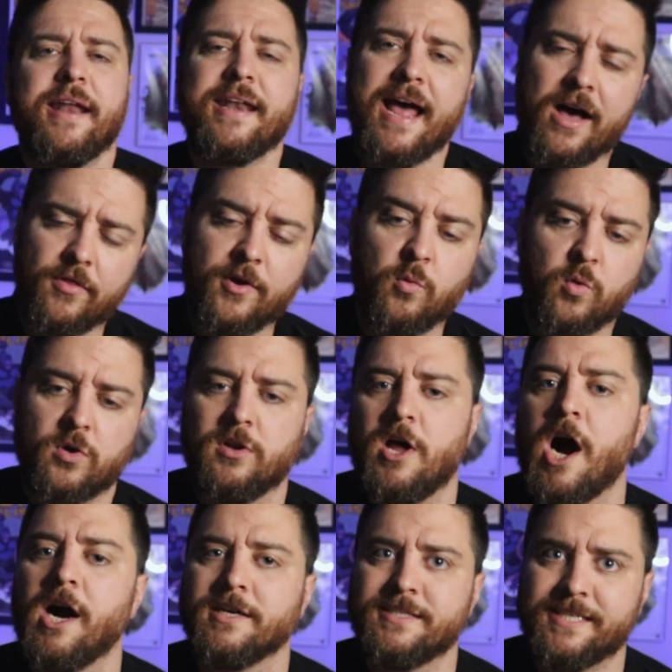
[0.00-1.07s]
And now that we're
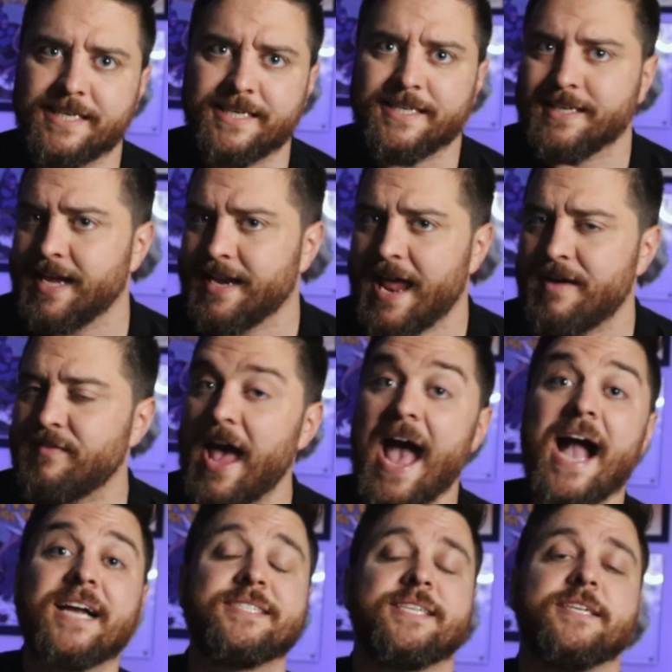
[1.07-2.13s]
logged in and have
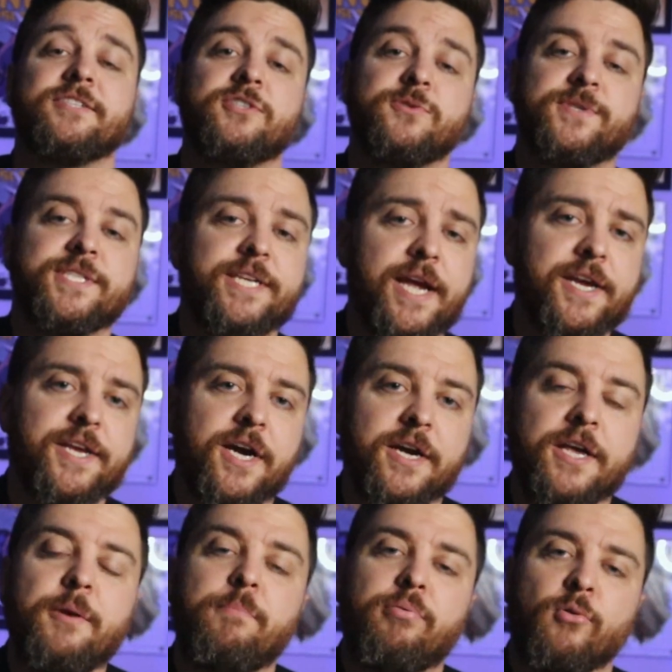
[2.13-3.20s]
access to Stadia,
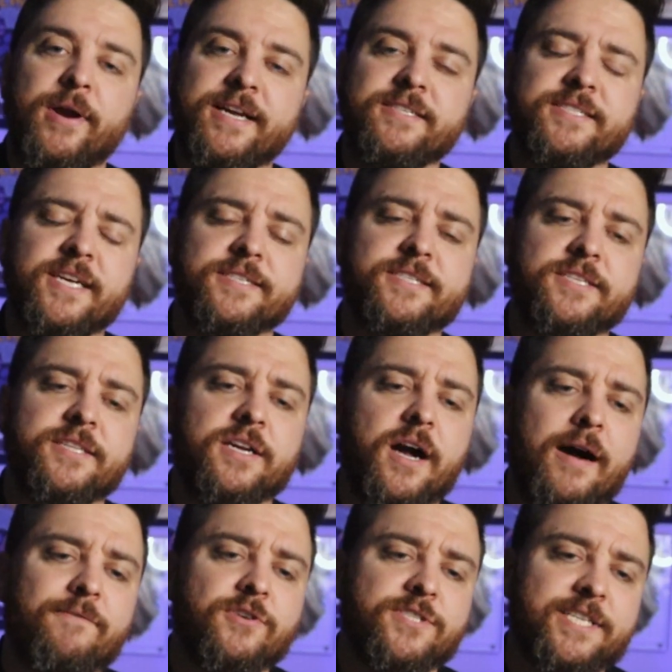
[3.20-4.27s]
it brings us to the
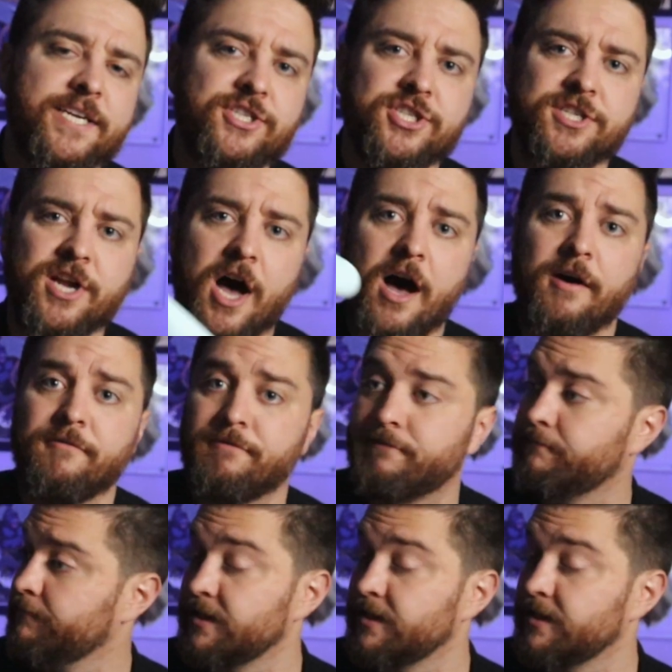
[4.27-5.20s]
conversation of